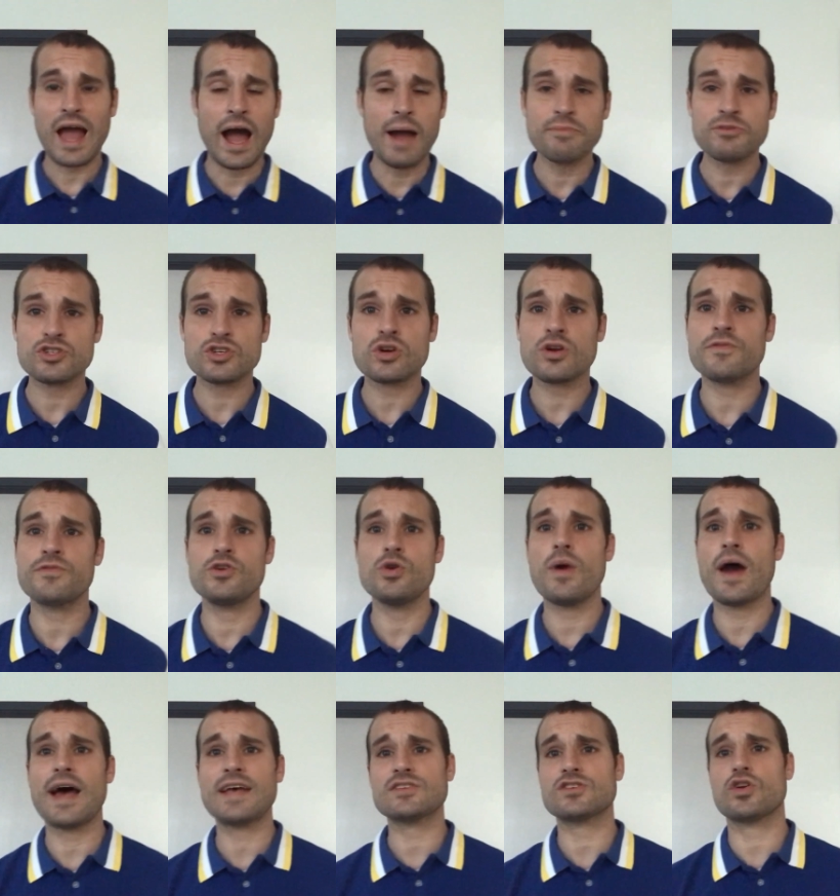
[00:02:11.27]
I'm sure if
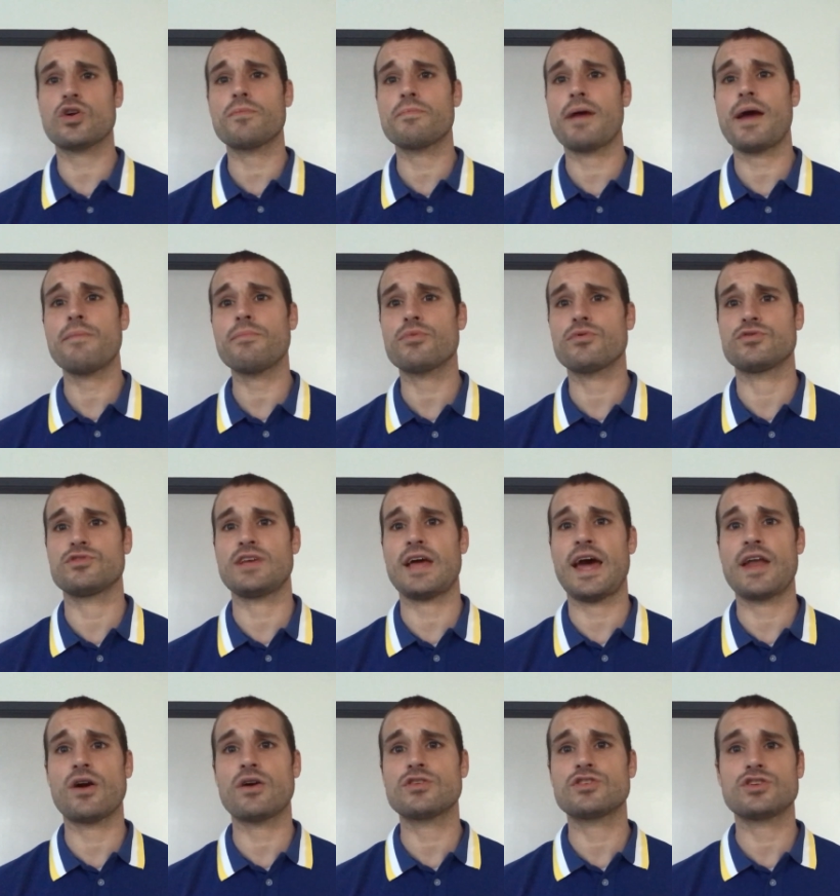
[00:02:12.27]
you asked our members
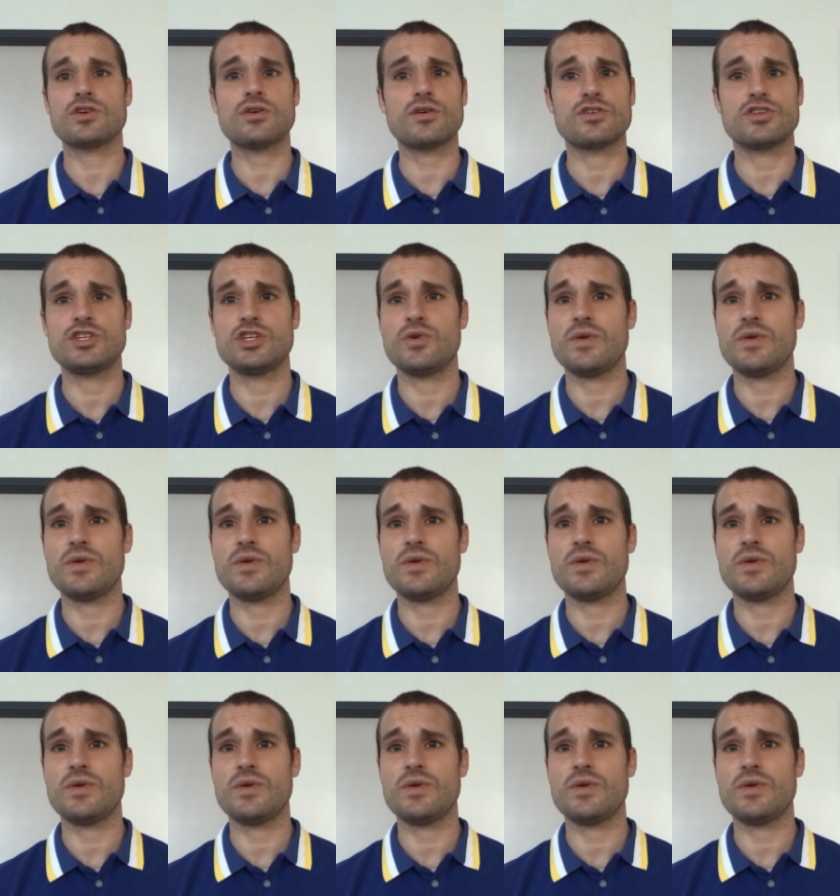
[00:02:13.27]
at our church,